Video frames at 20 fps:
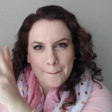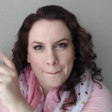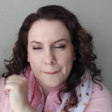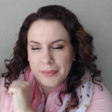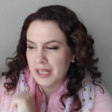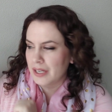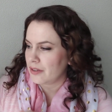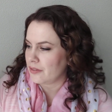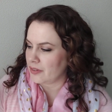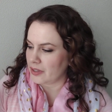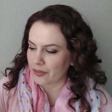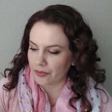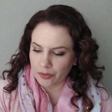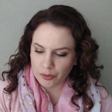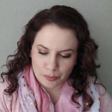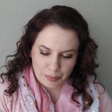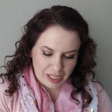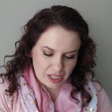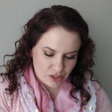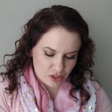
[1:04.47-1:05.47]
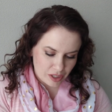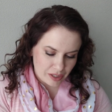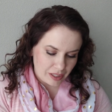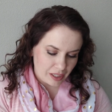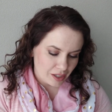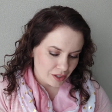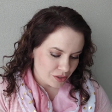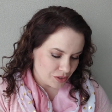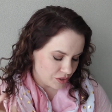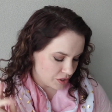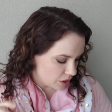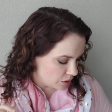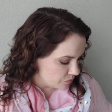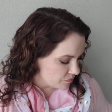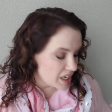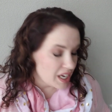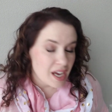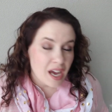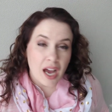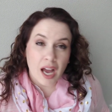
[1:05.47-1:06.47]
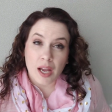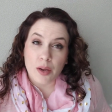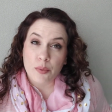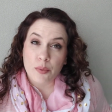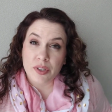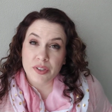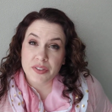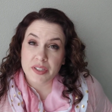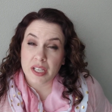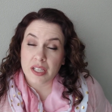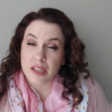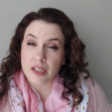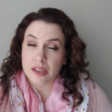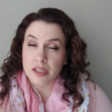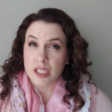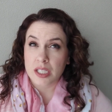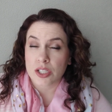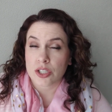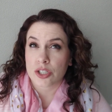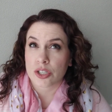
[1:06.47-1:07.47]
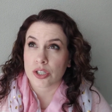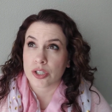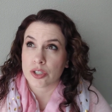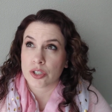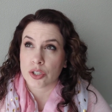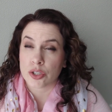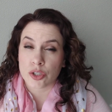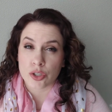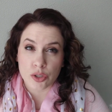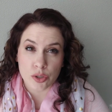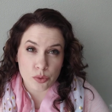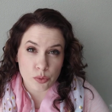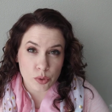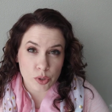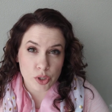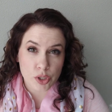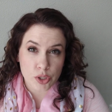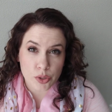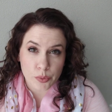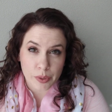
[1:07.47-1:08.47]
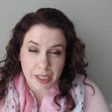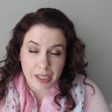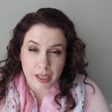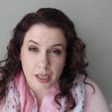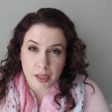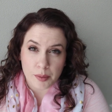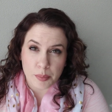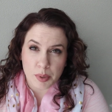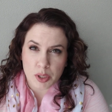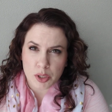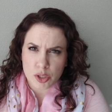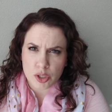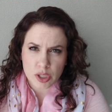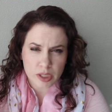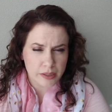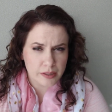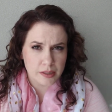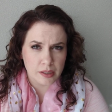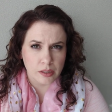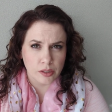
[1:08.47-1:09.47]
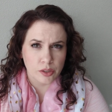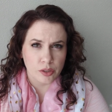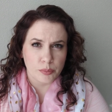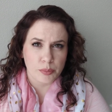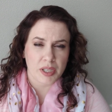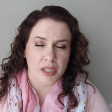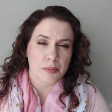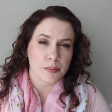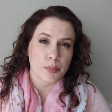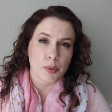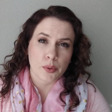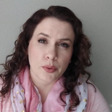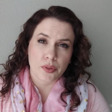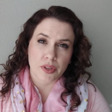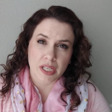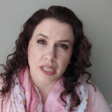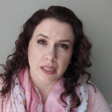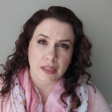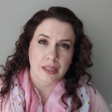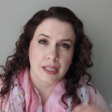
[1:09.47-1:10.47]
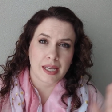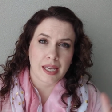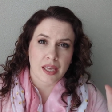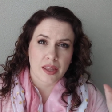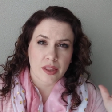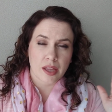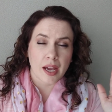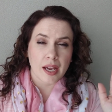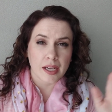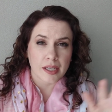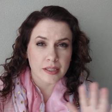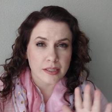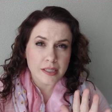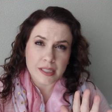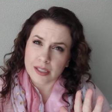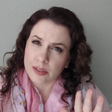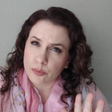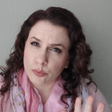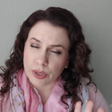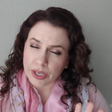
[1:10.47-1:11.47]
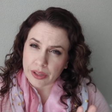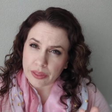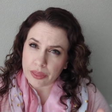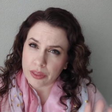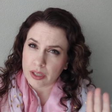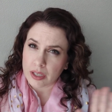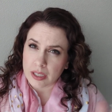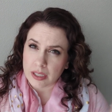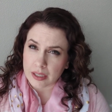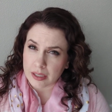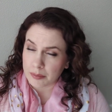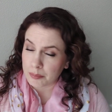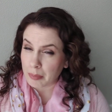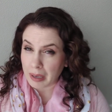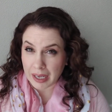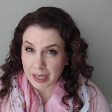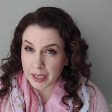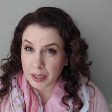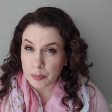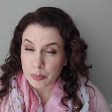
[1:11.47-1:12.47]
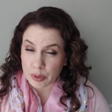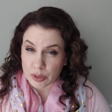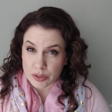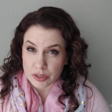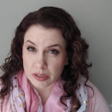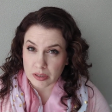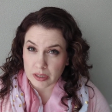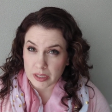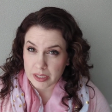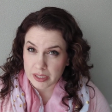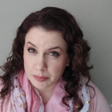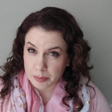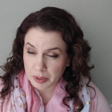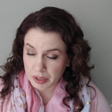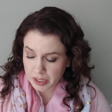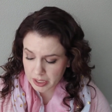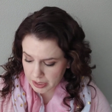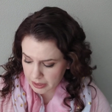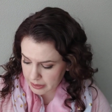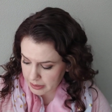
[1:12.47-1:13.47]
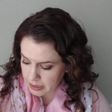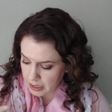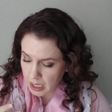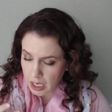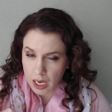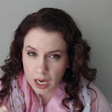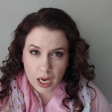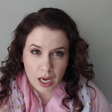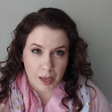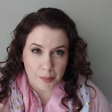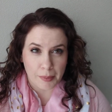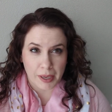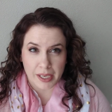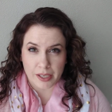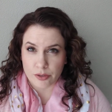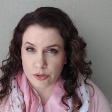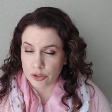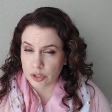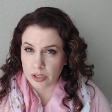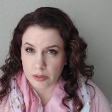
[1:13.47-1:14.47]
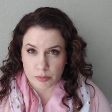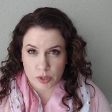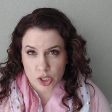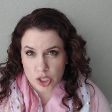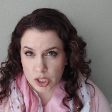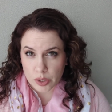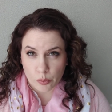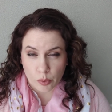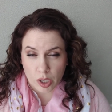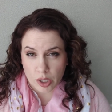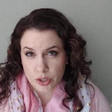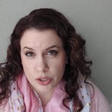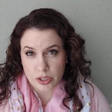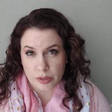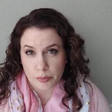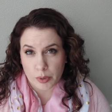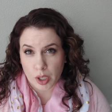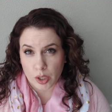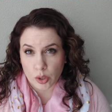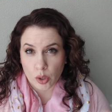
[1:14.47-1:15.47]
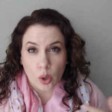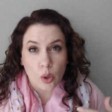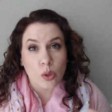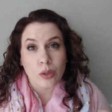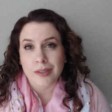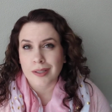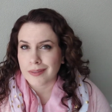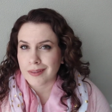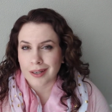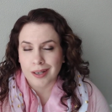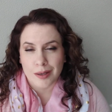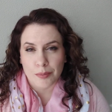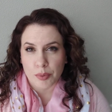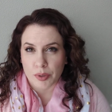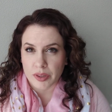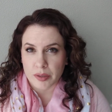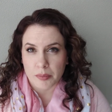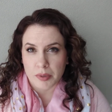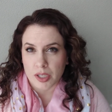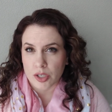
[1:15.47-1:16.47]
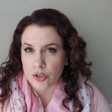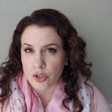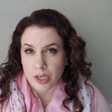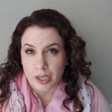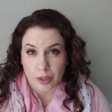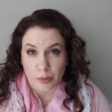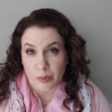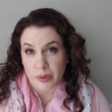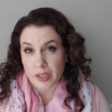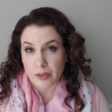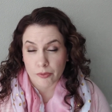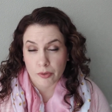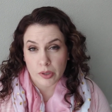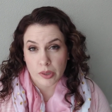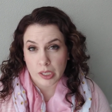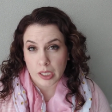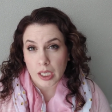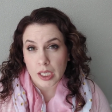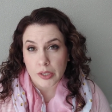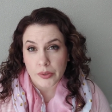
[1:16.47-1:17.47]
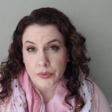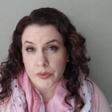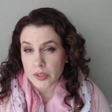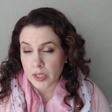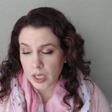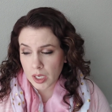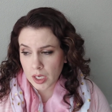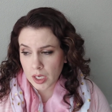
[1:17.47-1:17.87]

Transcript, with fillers: bit of information there. So I will say that these shirts do shrink up just a little bit both in length and in width in my personal experience. Um, I usually machine wash them on cold and then I put them in the dryer with everything else